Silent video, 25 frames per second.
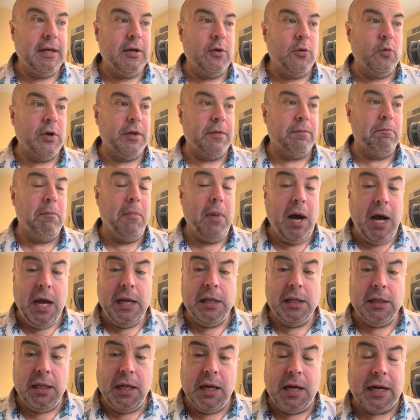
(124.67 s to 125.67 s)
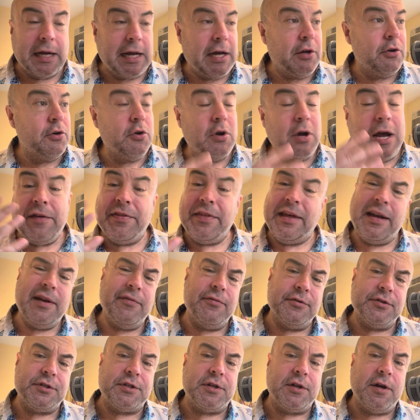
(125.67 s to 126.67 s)
With my luck. I don't know how that
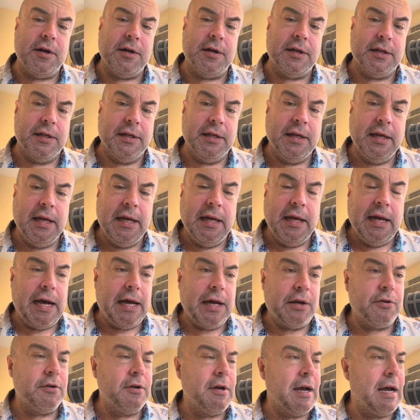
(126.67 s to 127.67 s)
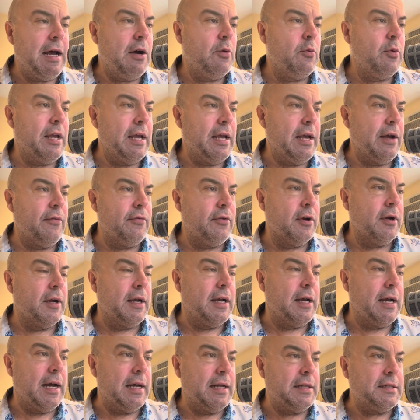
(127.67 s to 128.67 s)
ever started. I don't know how we ever
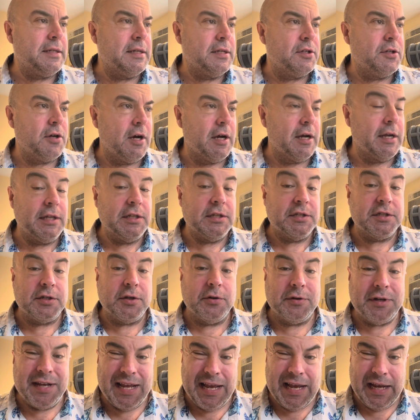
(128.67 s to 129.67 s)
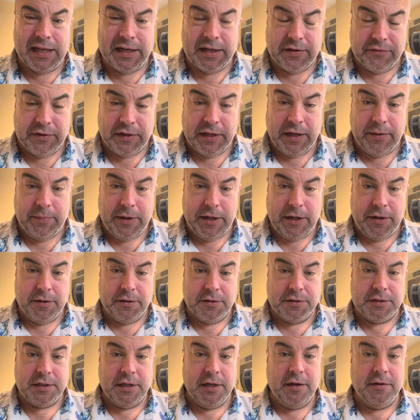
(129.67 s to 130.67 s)
got to talking so negatively about
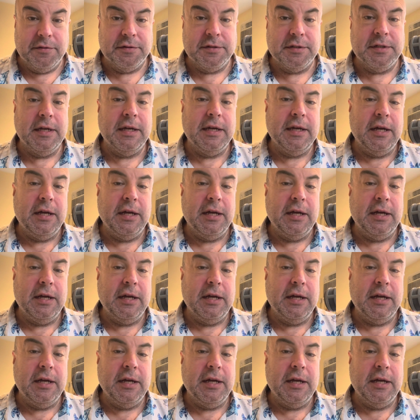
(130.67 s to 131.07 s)
ourselves.